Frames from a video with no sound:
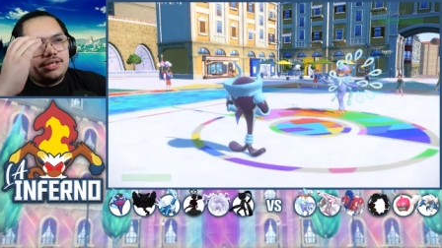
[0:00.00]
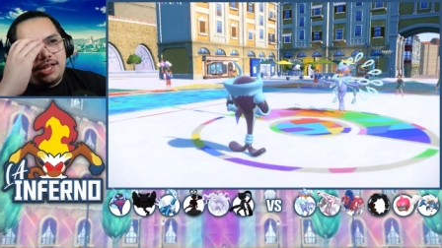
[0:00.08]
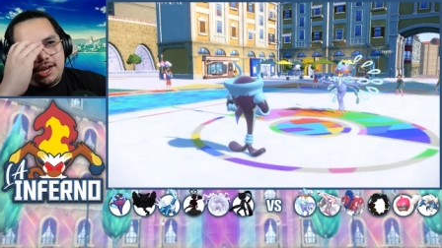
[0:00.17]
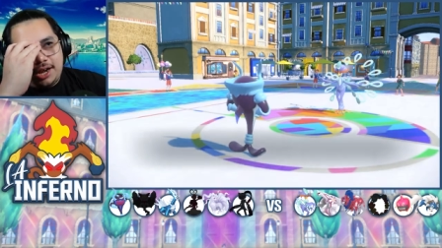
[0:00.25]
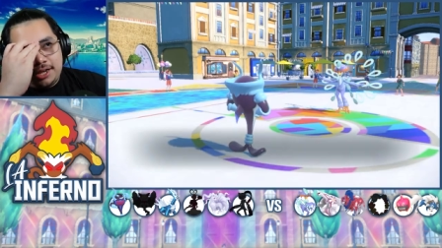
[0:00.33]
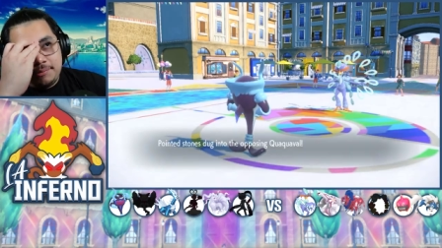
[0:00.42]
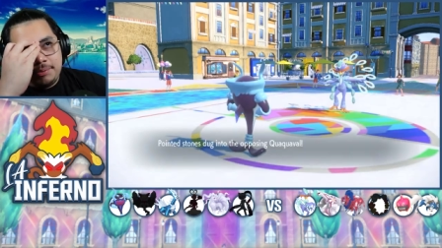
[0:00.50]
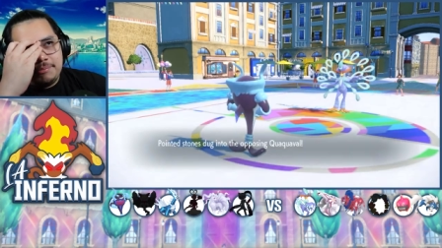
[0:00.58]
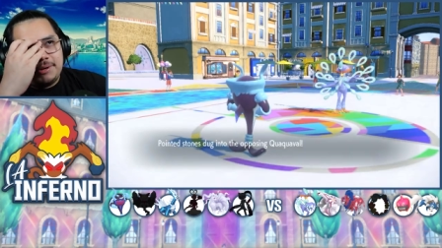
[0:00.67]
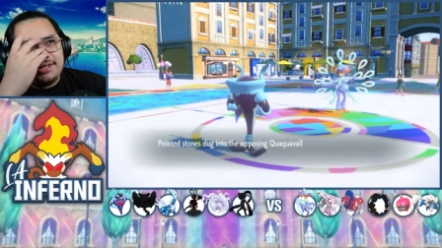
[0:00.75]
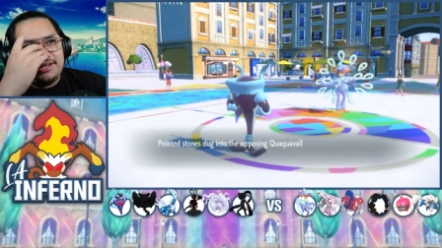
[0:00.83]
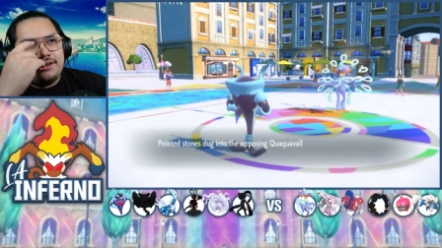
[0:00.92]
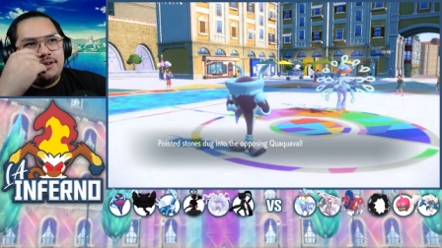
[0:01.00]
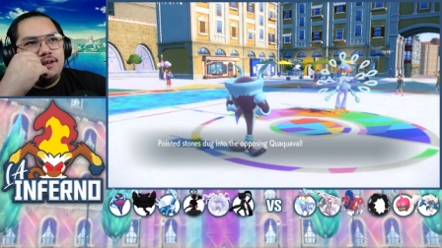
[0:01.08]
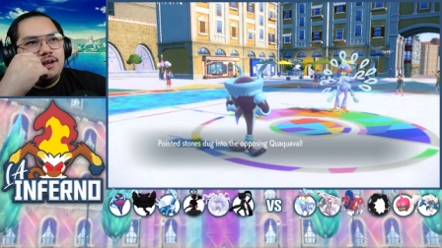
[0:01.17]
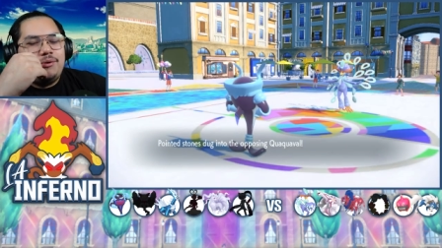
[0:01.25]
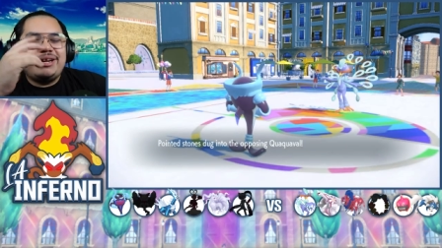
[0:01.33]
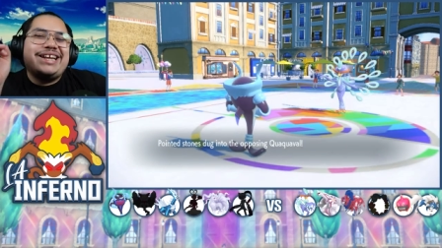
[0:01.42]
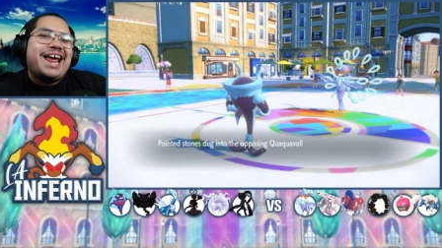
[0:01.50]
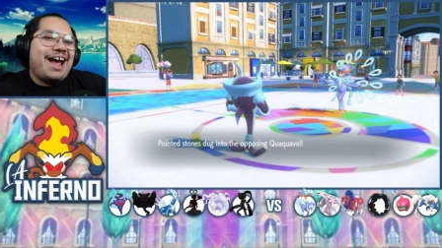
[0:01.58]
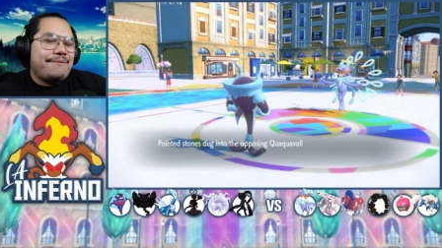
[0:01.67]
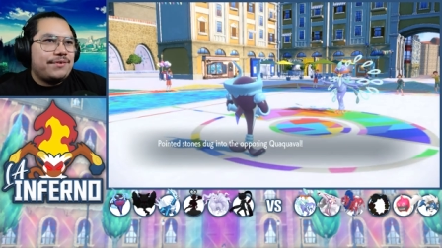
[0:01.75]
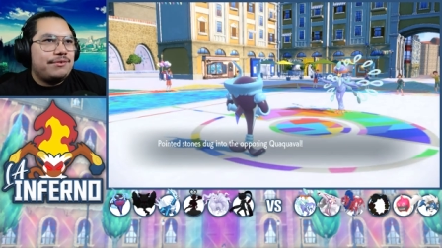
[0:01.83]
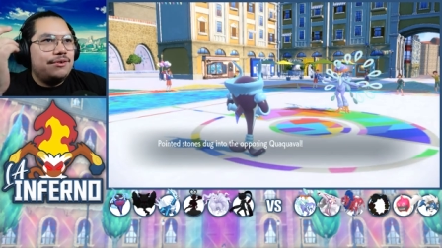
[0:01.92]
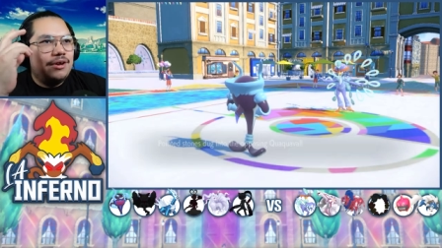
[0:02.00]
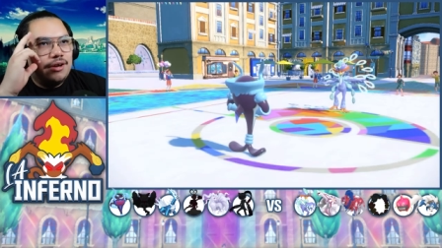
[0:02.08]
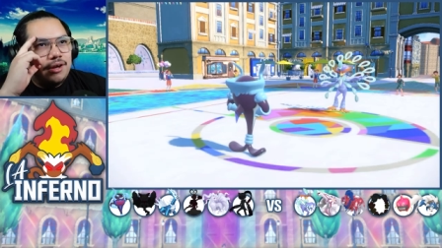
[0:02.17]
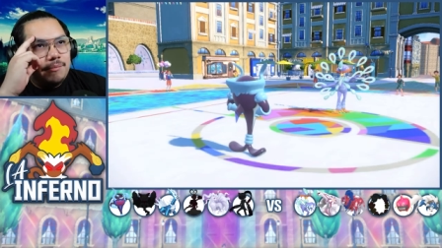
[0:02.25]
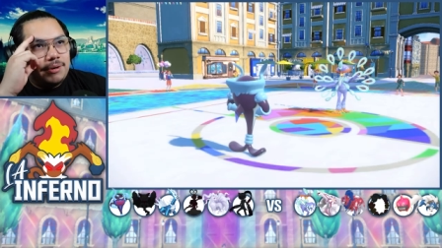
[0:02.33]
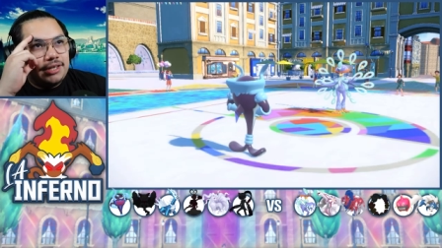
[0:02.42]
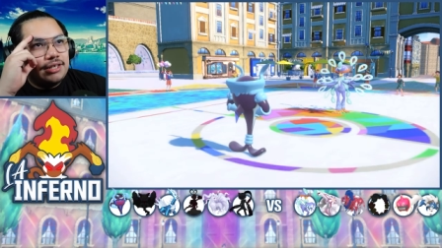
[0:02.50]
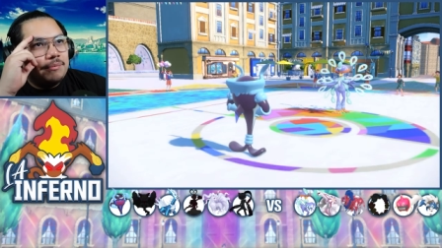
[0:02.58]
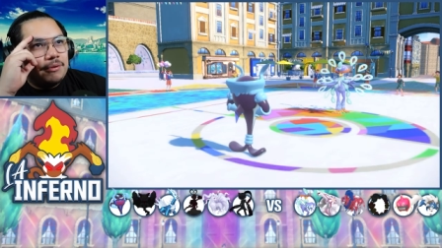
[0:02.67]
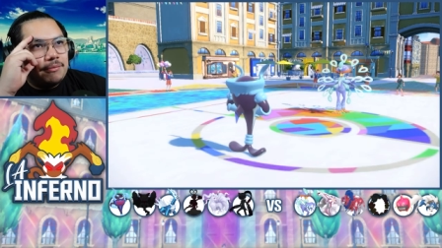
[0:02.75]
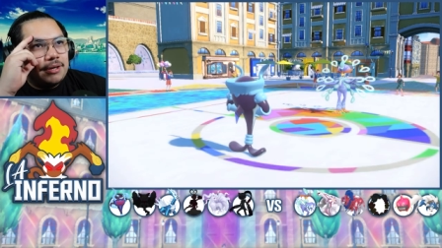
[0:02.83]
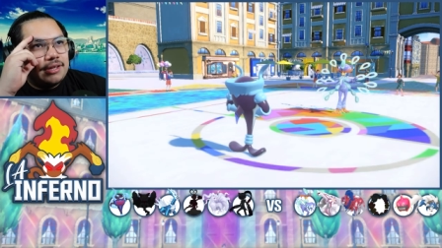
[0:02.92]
that I had to burn my Terra. Well, I didn't have to, but I did burn my